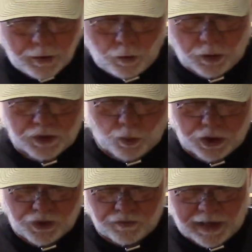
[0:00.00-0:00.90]

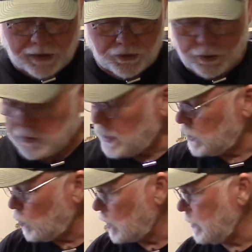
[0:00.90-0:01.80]
once you've got it drilled
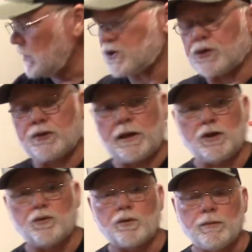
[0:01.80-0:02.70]
out, you want to make sure that
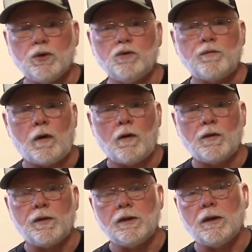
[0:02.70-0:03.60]
you remove
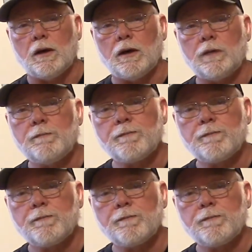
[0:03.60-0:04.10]
all the